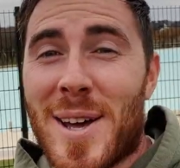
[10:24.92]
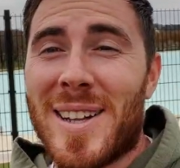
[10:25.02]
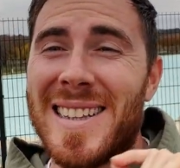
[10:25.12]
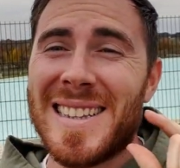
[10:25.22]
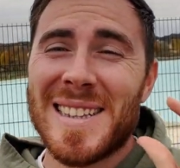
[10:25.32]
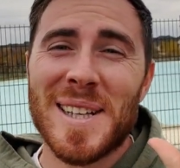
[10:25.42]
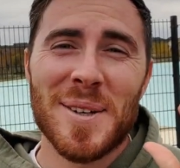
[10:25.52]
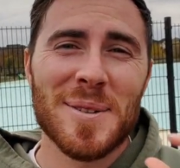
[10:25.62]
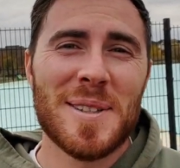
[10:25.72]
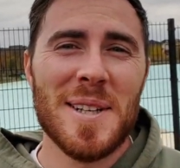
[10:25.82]
on a
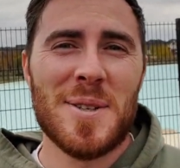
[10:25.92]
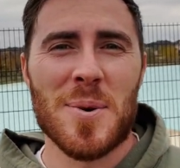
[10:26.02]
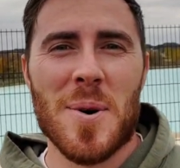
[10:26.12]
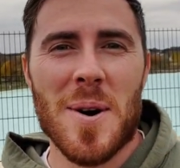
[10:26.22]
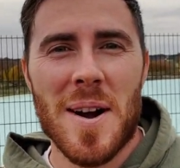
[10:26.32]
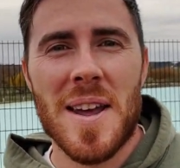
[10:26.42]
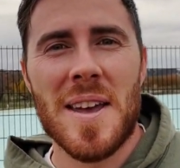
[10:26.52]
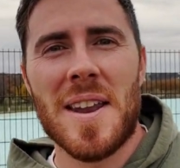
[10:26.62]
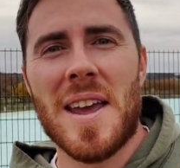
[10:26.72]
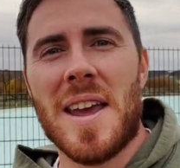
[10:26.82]
little detour
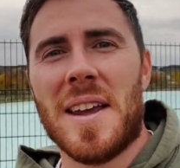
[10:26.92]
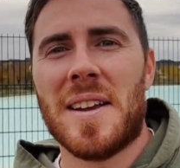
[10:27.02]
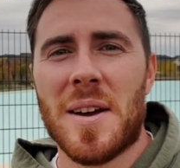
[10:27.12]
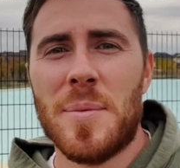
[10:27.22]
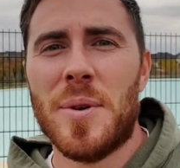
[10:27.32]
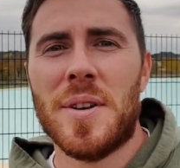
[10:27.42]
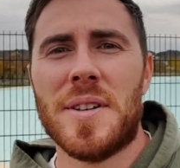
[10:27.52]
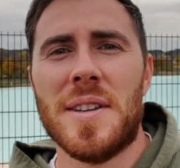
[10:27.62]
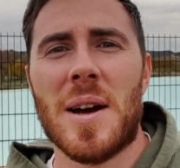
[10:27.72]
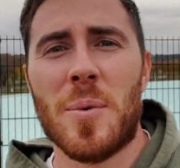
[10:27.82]
in a
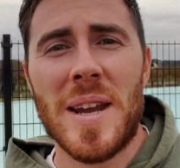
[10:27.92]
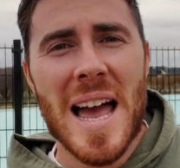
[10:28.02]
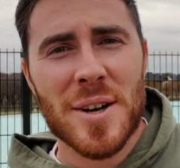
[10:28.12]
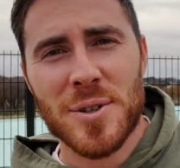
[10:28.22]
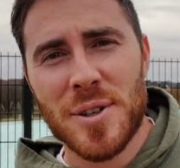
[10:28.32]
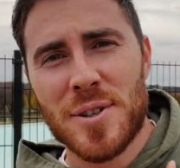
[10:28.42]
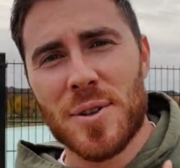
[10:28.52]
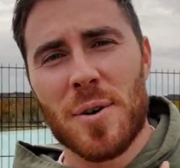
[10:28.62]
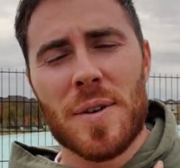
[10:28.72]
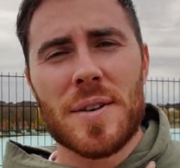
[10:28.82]
community that we actually
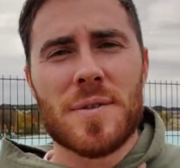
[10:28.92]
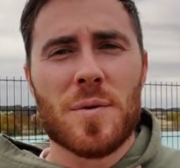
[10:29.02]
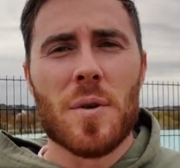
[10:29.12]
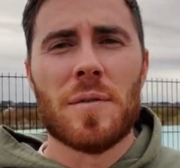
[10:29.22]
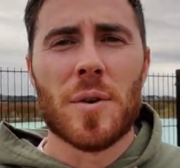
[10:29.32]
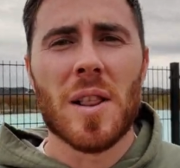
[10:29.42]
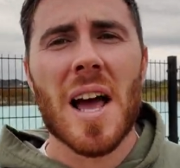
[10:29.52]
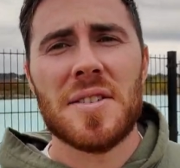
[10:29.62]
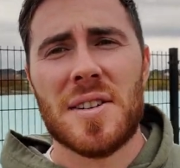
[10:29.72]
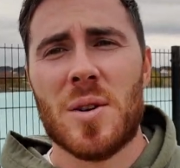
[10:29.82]
service for
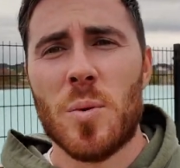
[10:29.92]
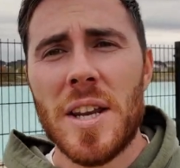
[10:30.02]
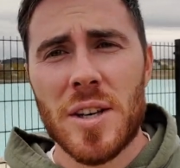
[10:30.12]
fertilizing and weed